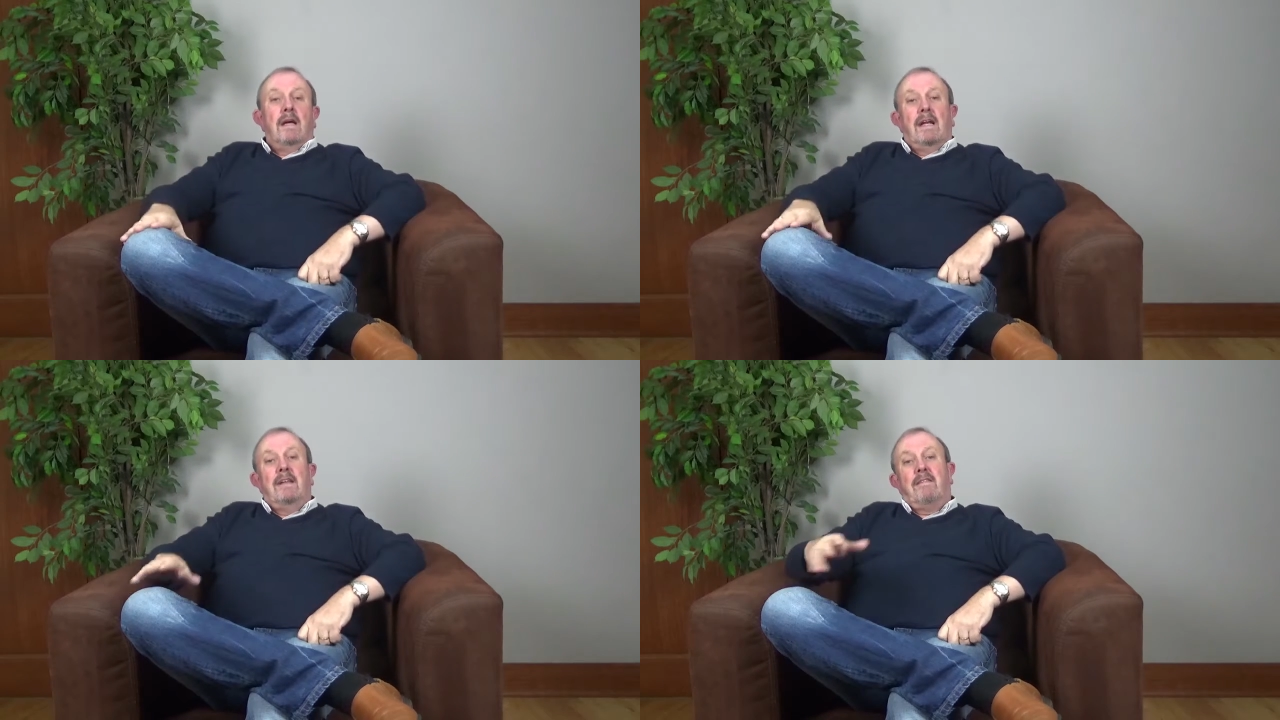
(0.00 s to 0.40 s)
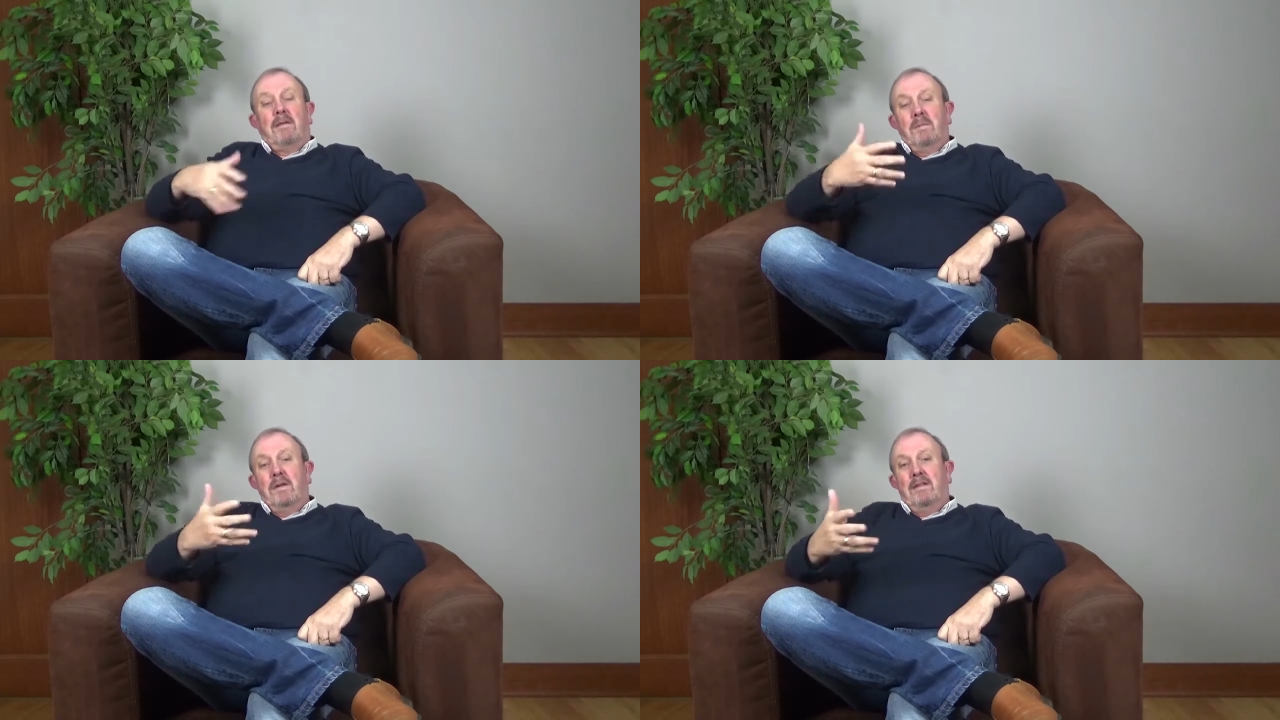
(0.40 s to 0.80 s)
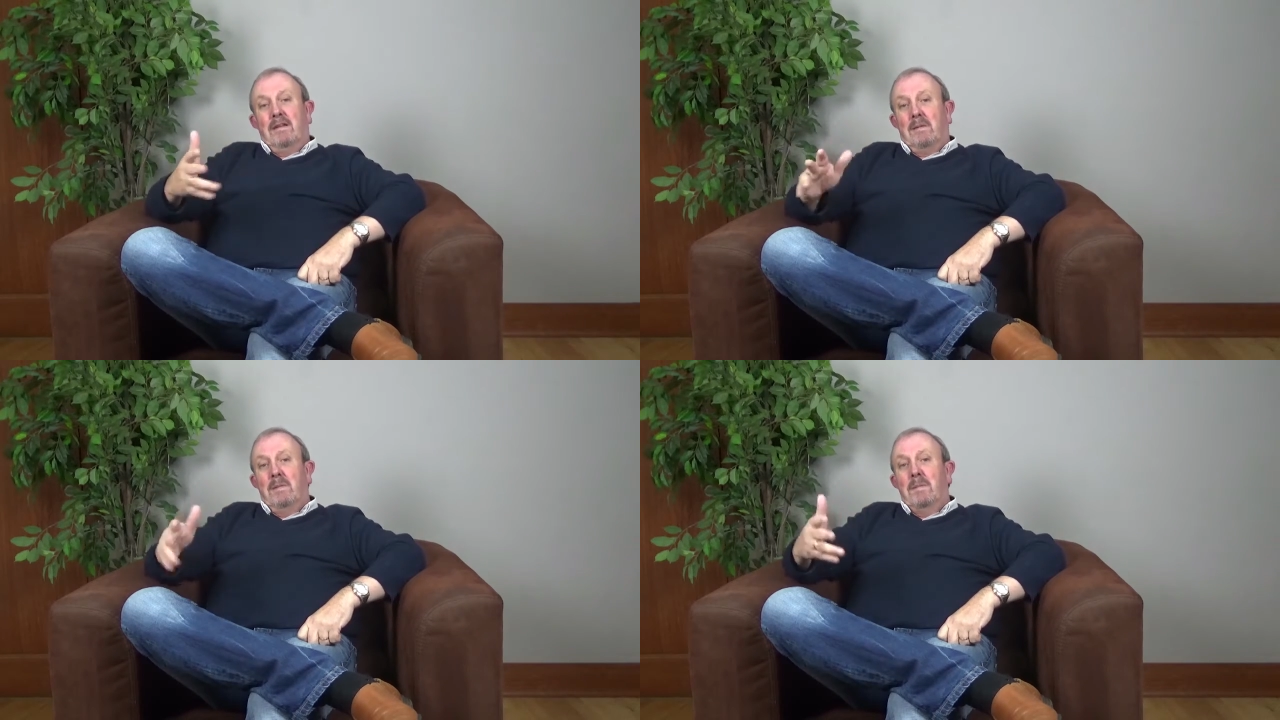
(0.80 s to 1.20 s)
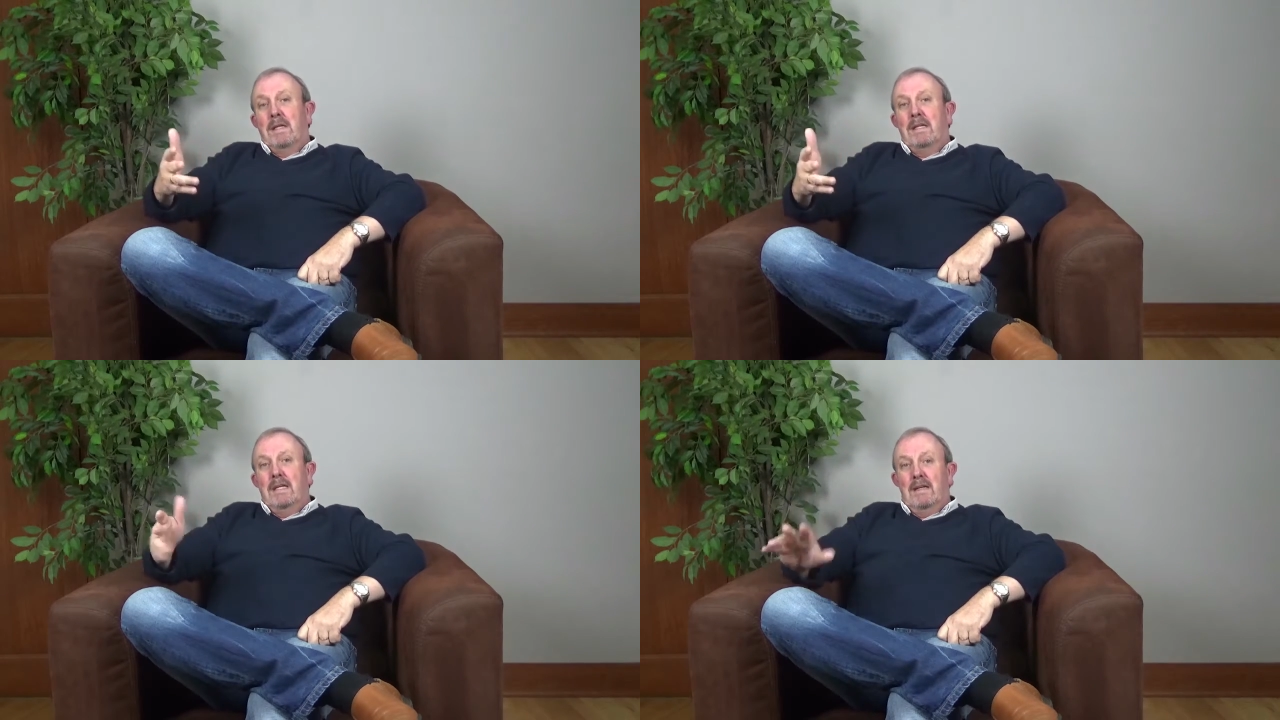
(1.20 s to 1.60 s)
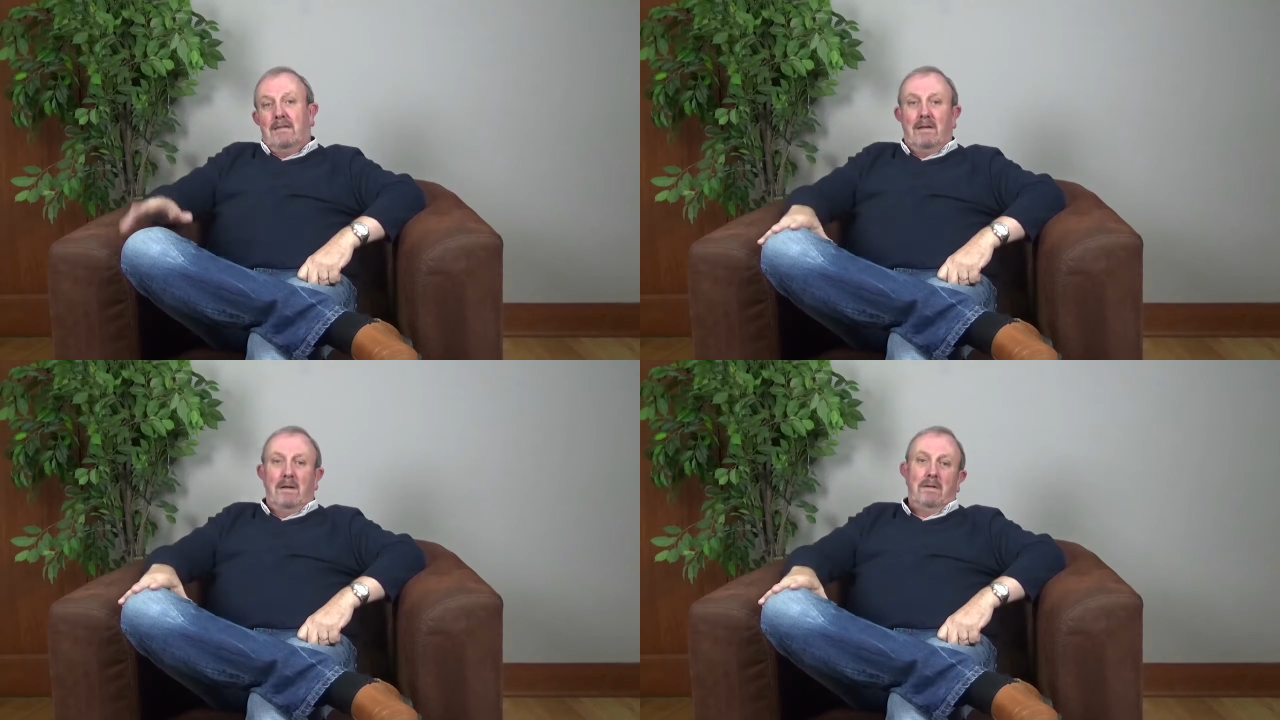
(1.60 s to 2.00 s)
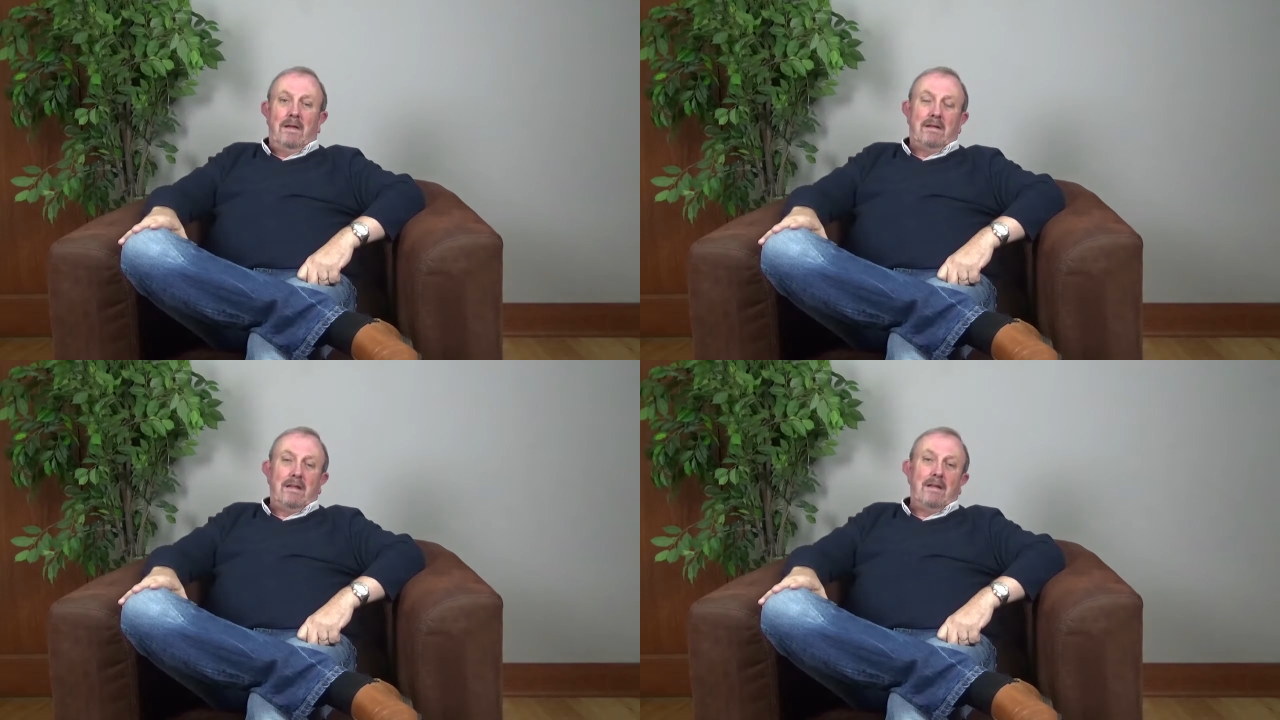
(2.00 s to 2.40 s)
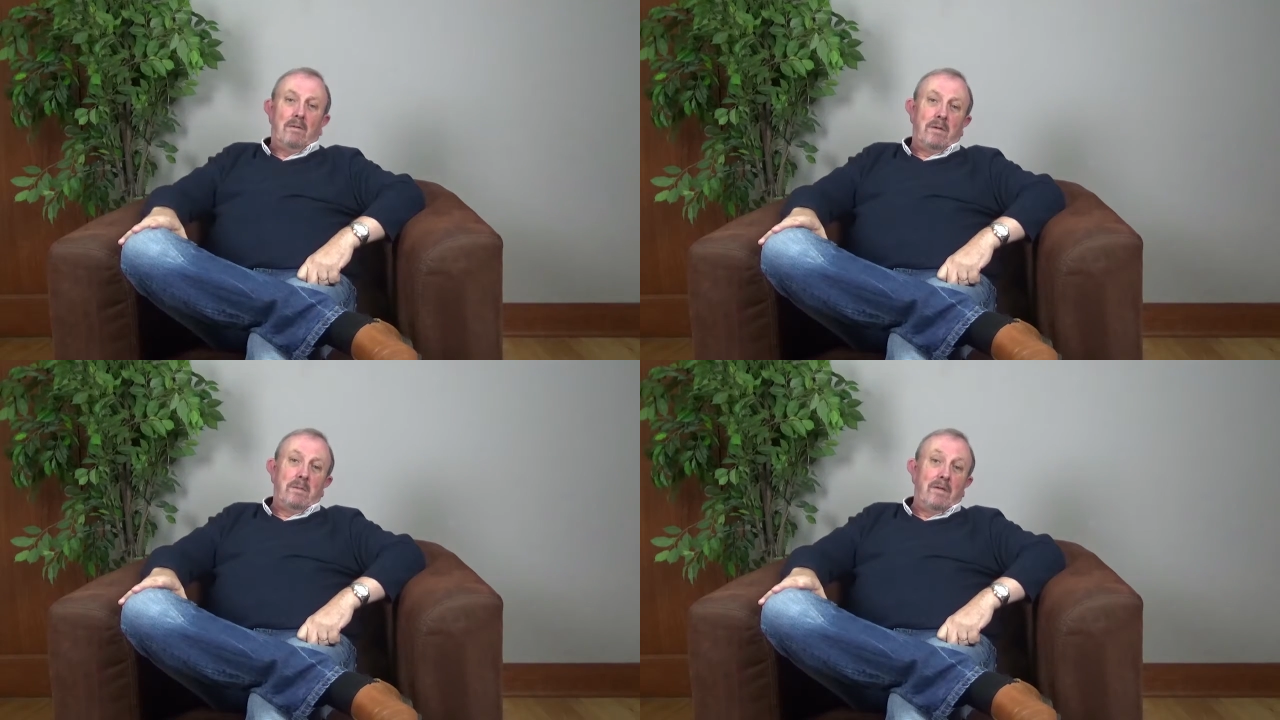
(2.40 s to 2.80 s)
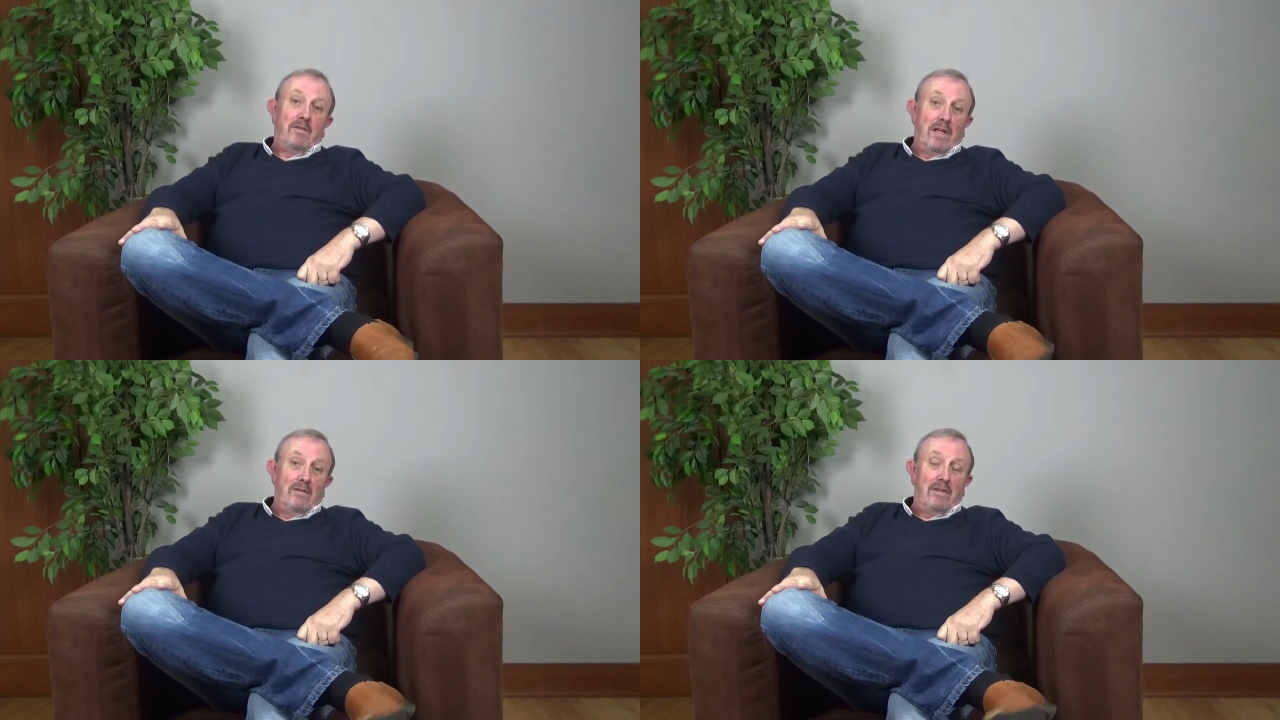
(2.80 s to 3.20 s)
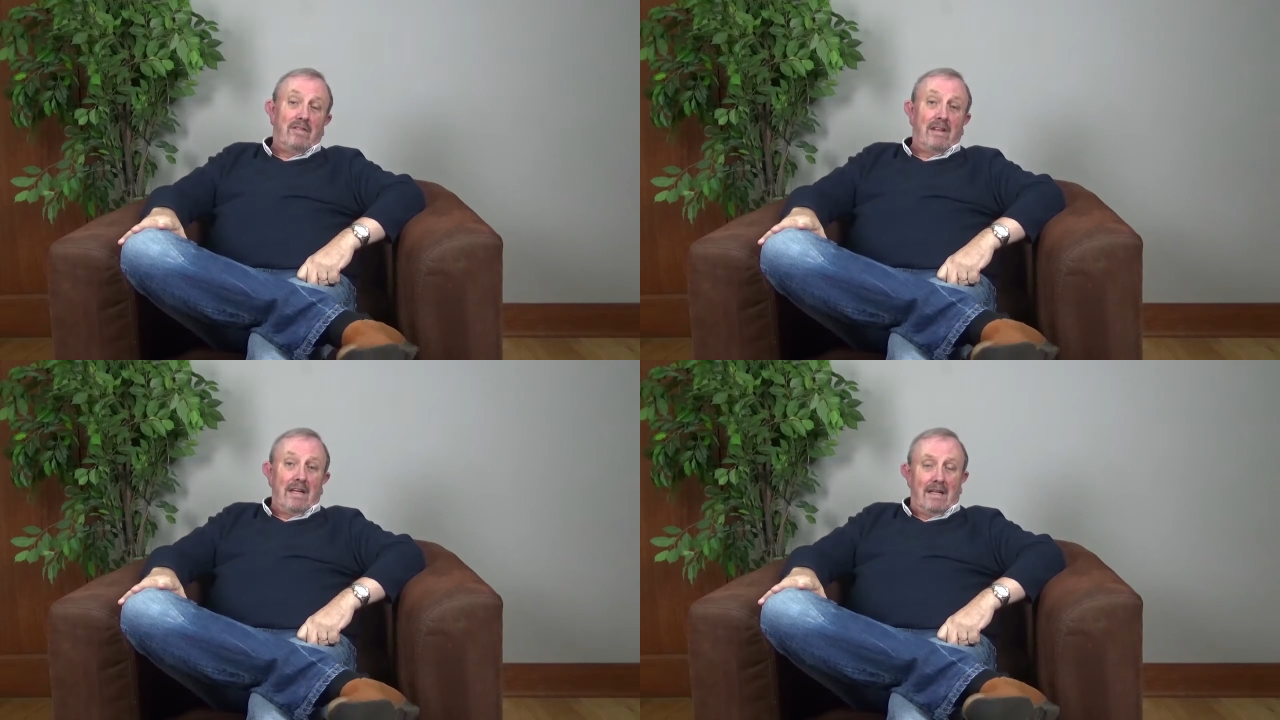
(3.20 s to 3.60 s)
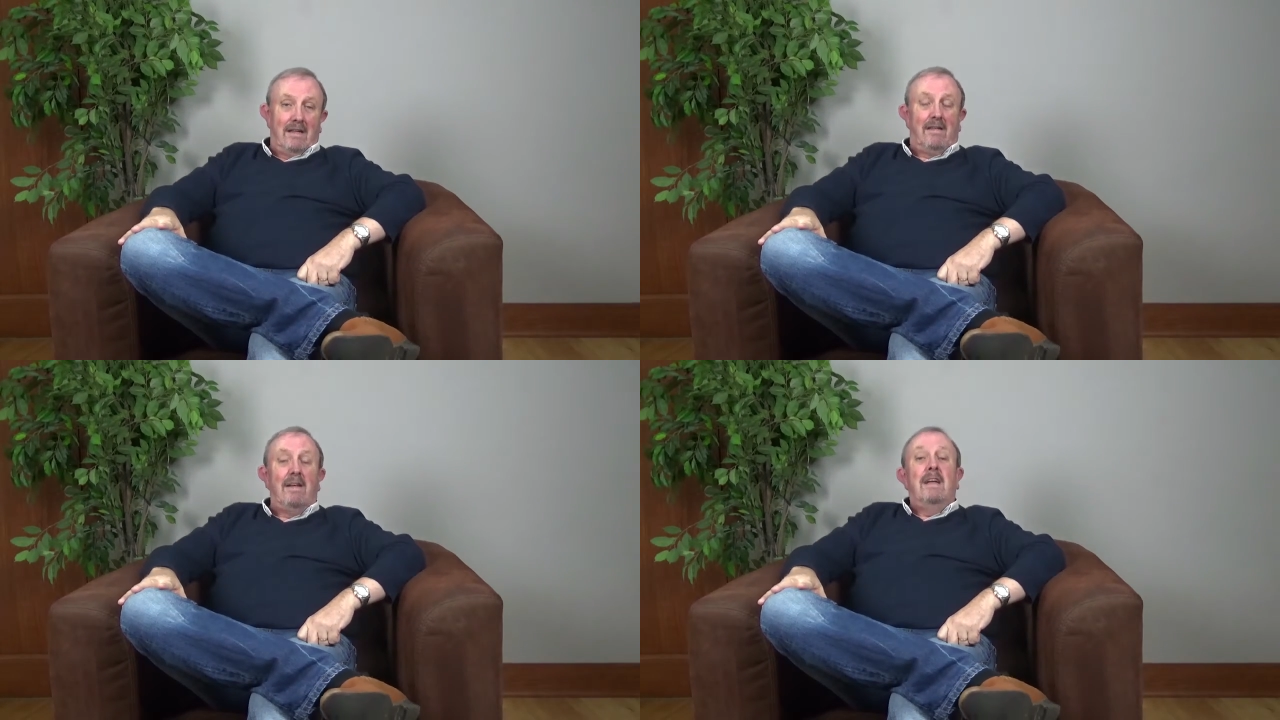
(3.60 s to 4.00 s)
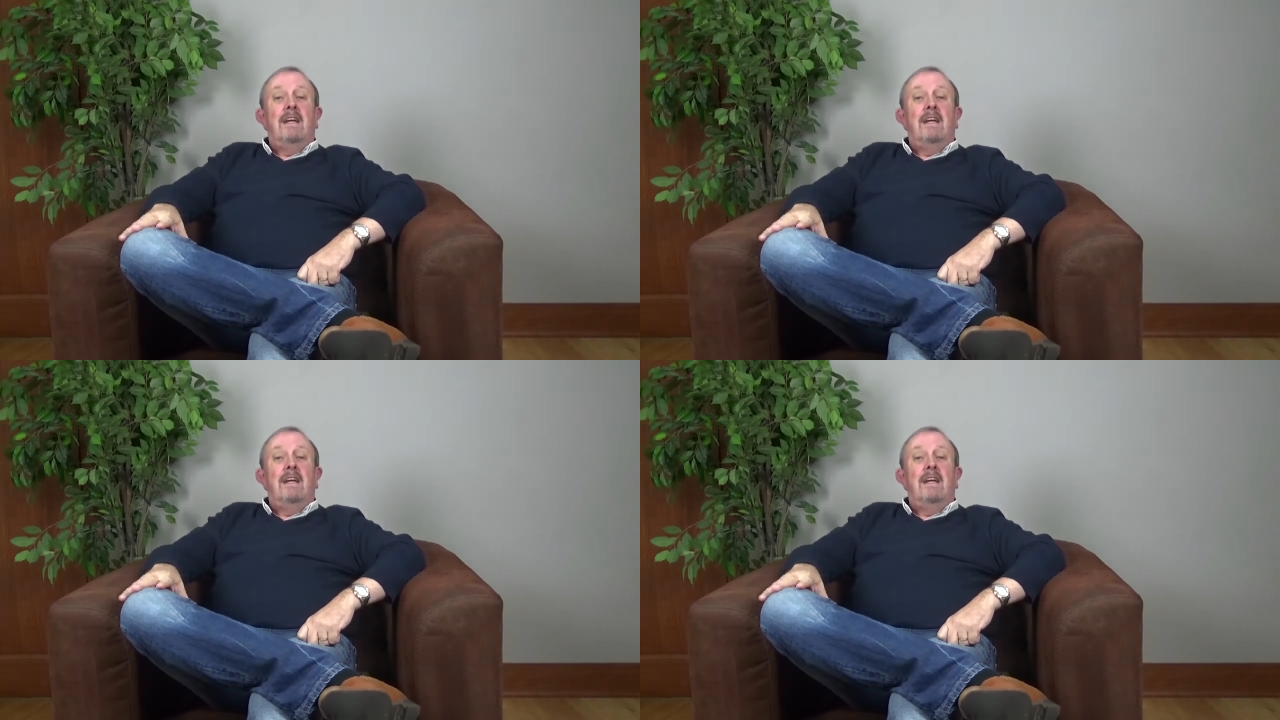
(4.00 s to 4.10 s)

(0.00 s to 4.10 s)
And as somebody said to me many years ago, and I think it's one of my favourite sayings,